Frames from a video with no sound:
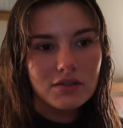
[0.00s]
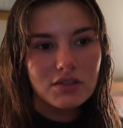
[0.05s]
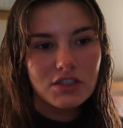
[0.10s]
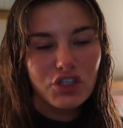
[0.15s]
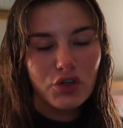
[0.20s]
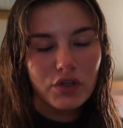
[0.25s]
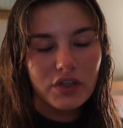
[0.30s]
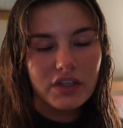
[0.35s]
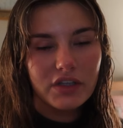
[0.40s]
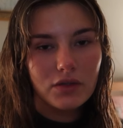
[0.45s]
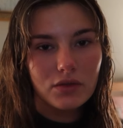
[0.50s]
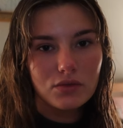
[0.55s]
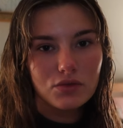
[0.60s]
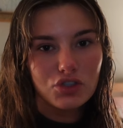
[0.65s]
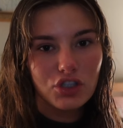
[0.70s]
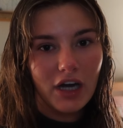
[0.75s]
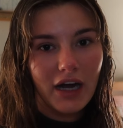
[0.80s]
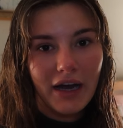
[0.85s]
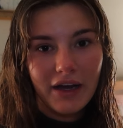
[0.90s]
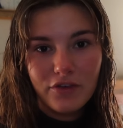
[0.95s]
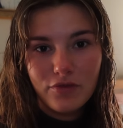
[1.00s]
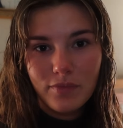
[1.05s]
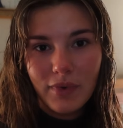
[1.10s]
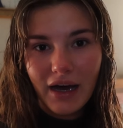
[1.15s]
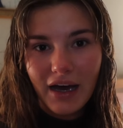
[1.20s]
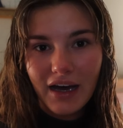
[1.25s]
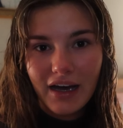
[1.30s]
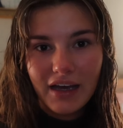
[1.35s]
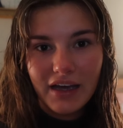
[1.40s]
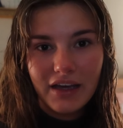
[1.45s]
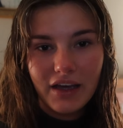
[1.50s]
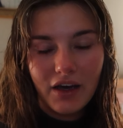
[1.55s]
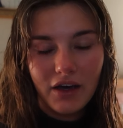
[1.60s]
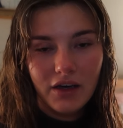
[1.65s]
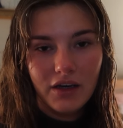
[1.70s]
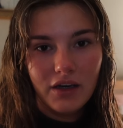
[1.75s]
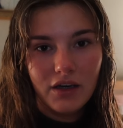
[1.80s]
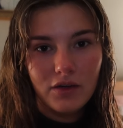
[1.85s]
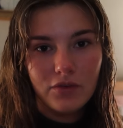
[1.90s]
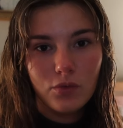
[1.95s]
do a little drive-by
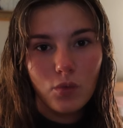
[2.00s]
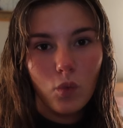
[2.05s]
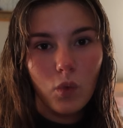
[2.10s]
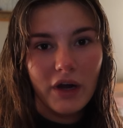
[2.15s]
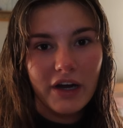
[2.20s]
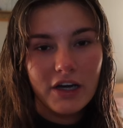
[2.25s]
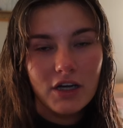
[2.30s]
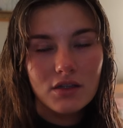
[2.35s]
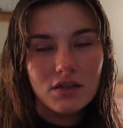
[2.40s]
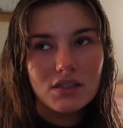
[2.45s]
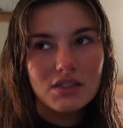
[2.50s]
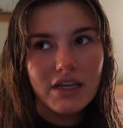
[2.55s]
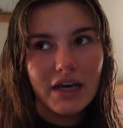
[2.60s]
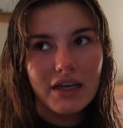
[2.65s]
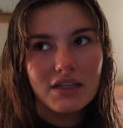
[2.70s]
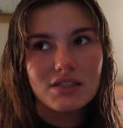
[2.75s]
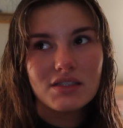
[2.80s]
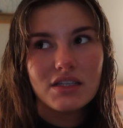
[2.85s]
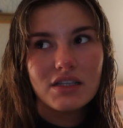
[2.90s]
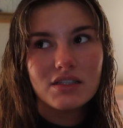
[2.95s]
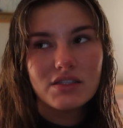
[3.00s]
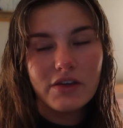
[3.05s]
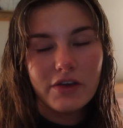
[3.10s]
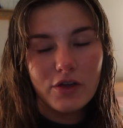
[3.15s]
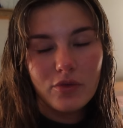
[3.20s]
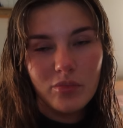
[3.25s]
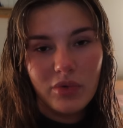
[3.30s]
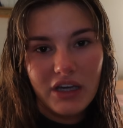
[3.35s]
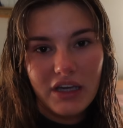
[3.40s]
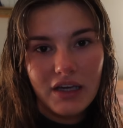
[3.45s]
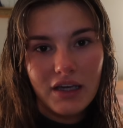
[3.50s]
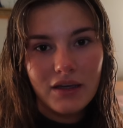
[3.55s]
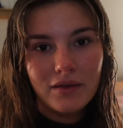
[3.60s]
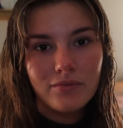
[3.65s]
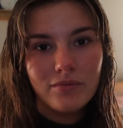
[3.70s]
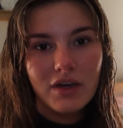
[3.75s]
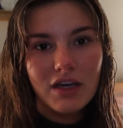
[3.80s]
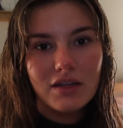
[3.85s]
of where the test is going to be.